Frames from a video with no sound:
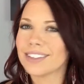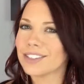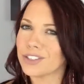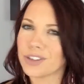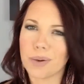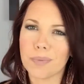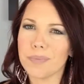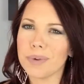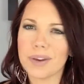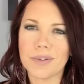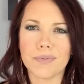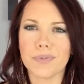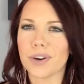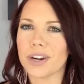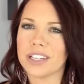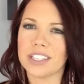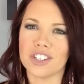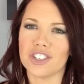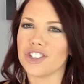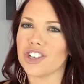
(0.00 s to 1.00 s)
Don't be
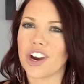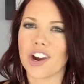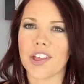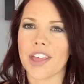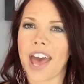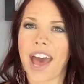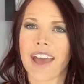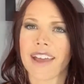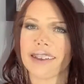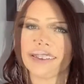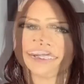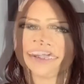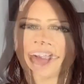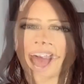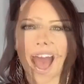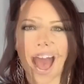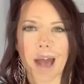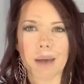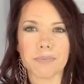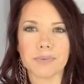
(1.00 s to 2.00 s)
afraid to share that. Some great
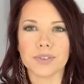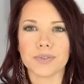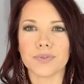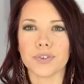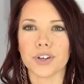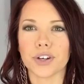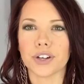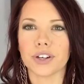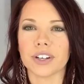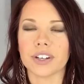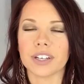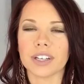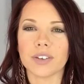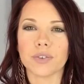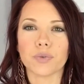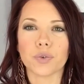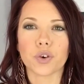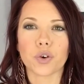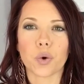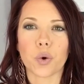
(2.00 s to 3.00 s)
apps for
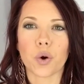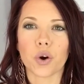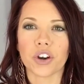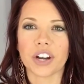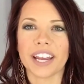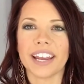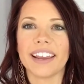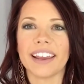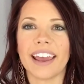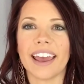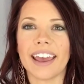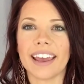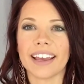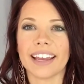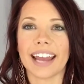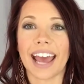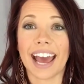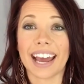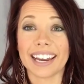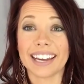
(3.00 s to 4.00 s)
recording
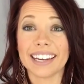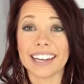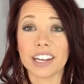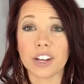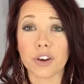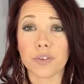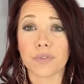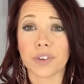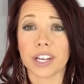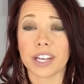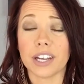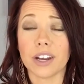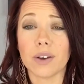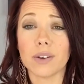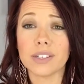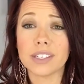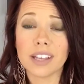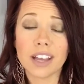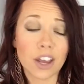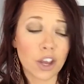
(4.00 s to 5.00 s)
and editing your
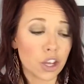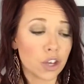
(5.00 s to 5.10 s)
videos.